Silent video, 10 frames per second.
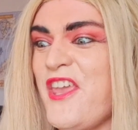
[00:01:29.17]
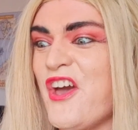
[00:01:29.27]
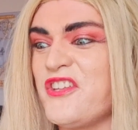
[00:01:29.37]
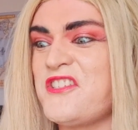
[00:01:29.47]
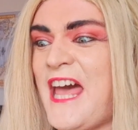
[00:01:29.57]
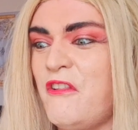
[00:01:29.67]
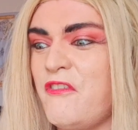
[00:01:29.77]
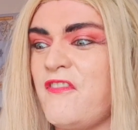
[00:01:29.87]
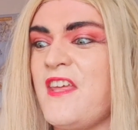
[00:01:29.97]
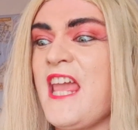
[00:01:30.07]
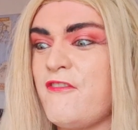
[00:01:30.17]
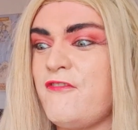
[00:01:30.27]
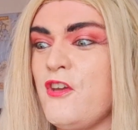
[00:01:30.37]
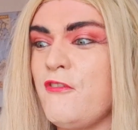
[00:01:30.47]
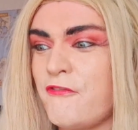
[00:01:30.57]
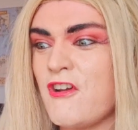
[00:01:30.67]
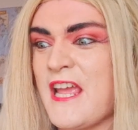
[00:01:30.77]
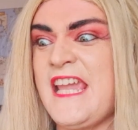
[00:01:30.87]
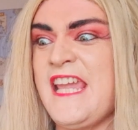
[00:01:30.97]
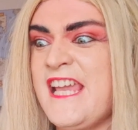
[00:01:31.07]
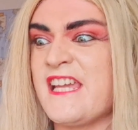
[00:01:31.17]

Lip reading: me yourself? If you free?